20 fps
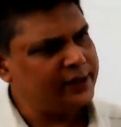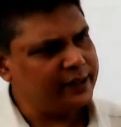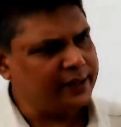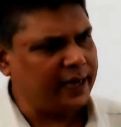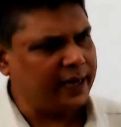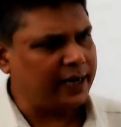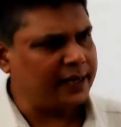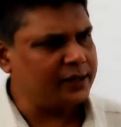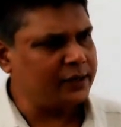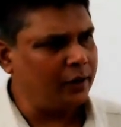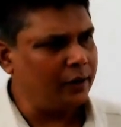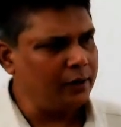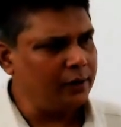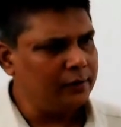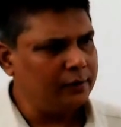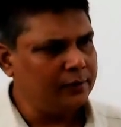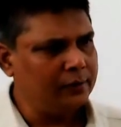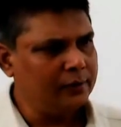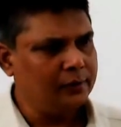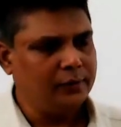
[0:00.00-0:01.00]
That's
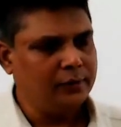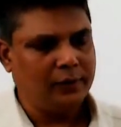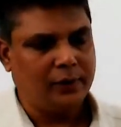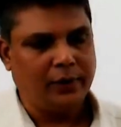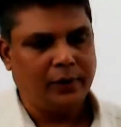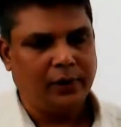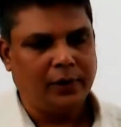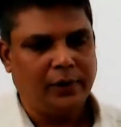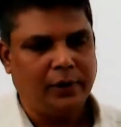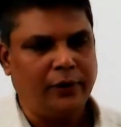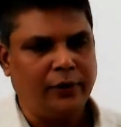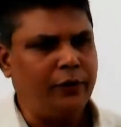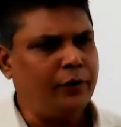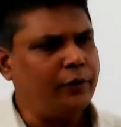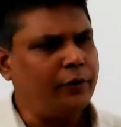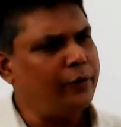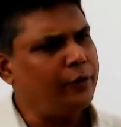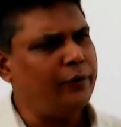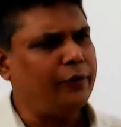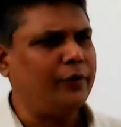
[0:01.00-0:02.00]
all?
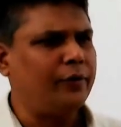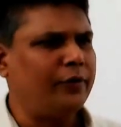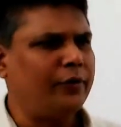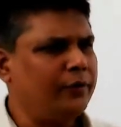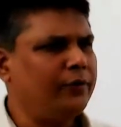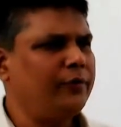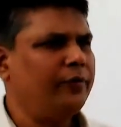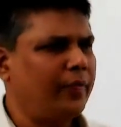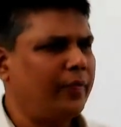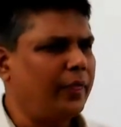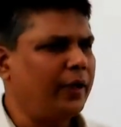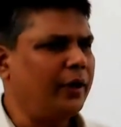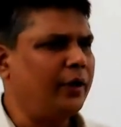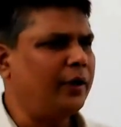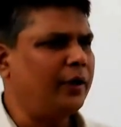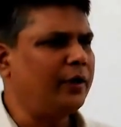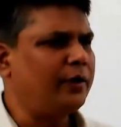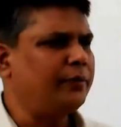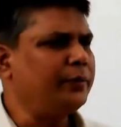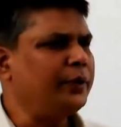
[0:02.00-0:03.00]
No.
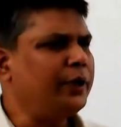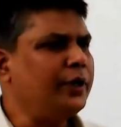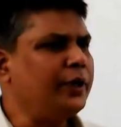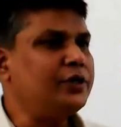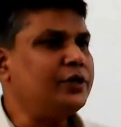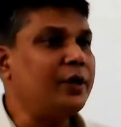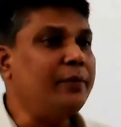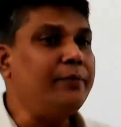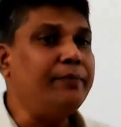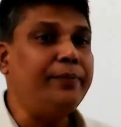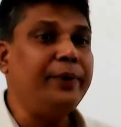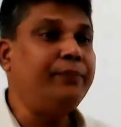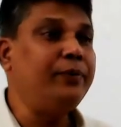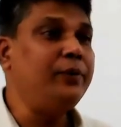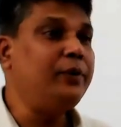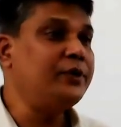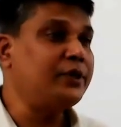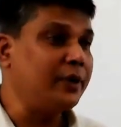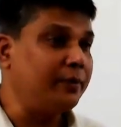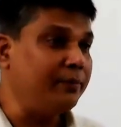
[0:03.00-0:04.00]
Some people,
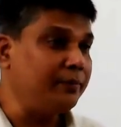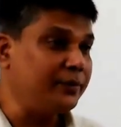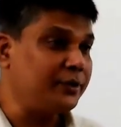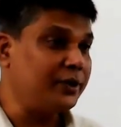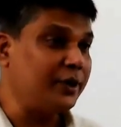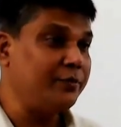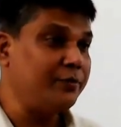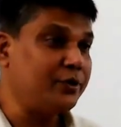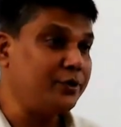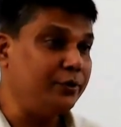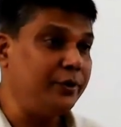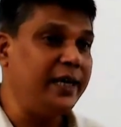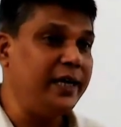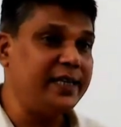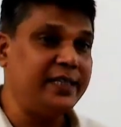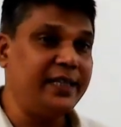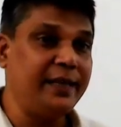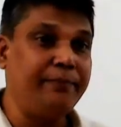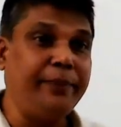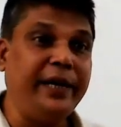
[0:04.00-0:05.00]
some students
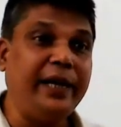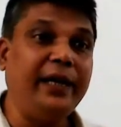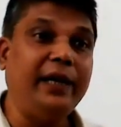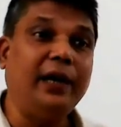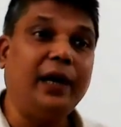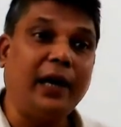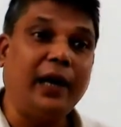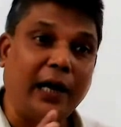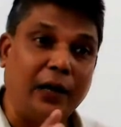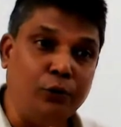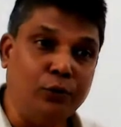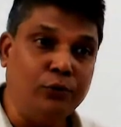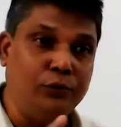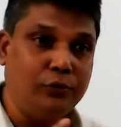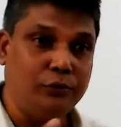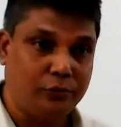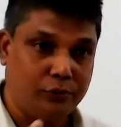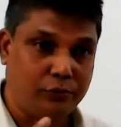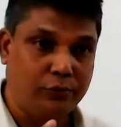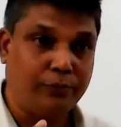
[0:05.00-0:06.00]
they bring
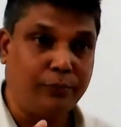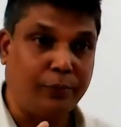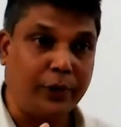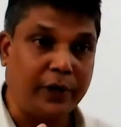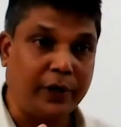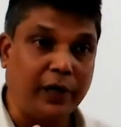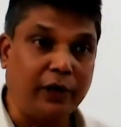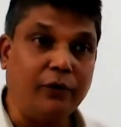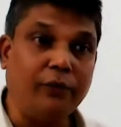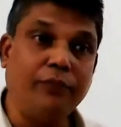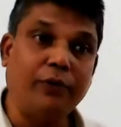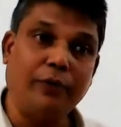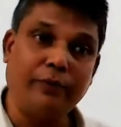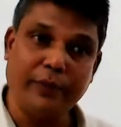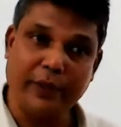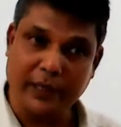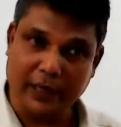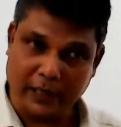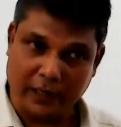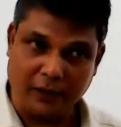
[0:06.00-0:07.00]
aloo, potato
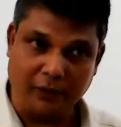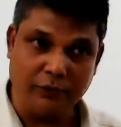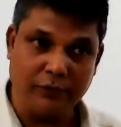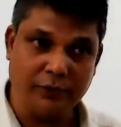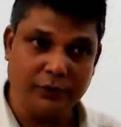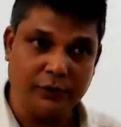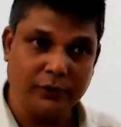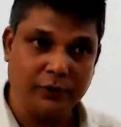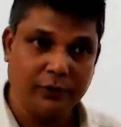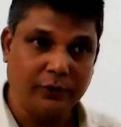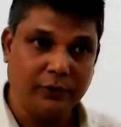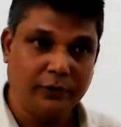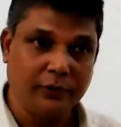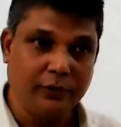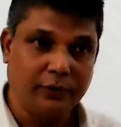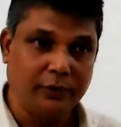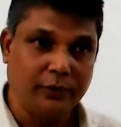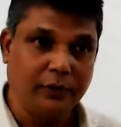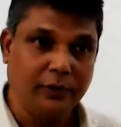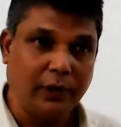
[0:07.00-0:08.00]
from their house
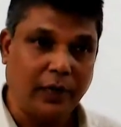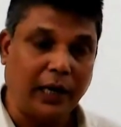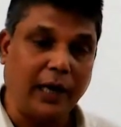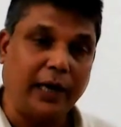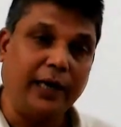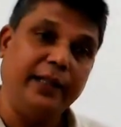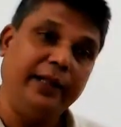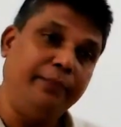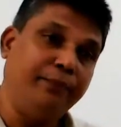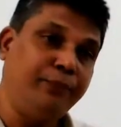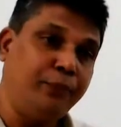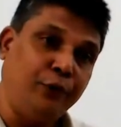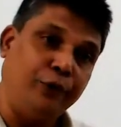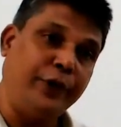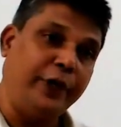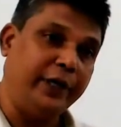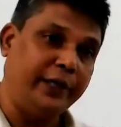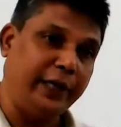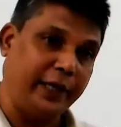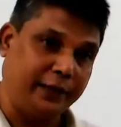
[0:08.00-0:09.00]
and they put
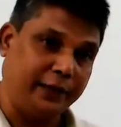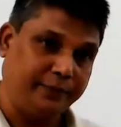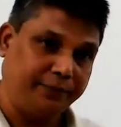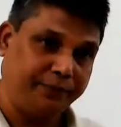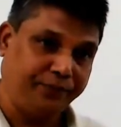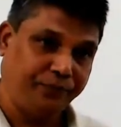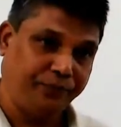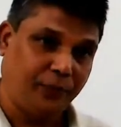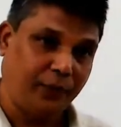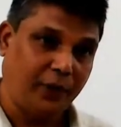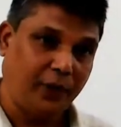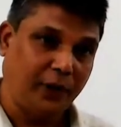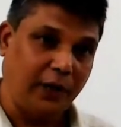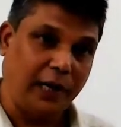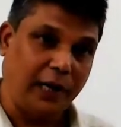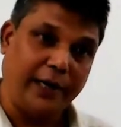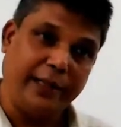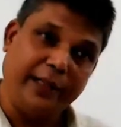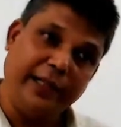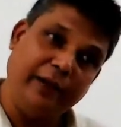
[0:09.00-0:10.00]
it there.
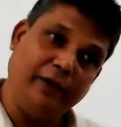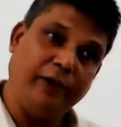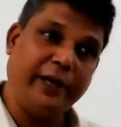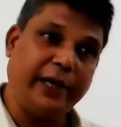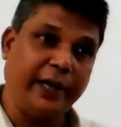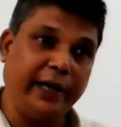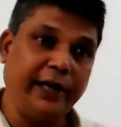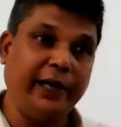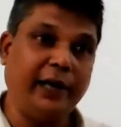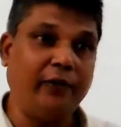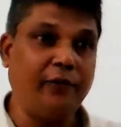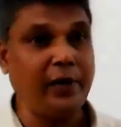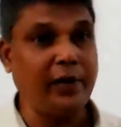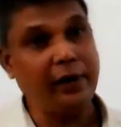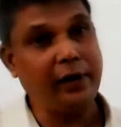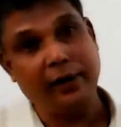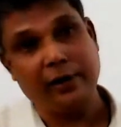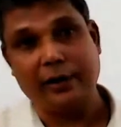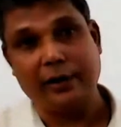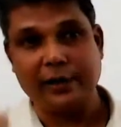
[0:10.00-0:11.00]
And they will take it out
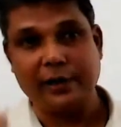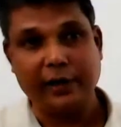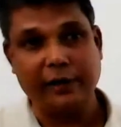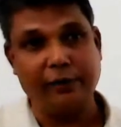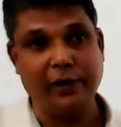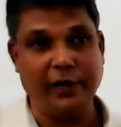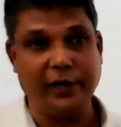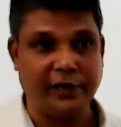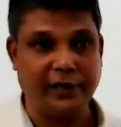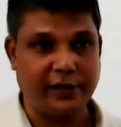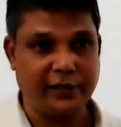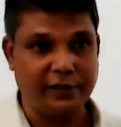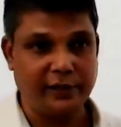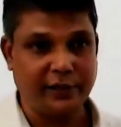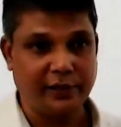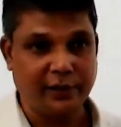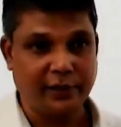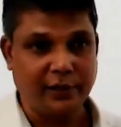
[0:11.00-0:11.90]
and they will eat.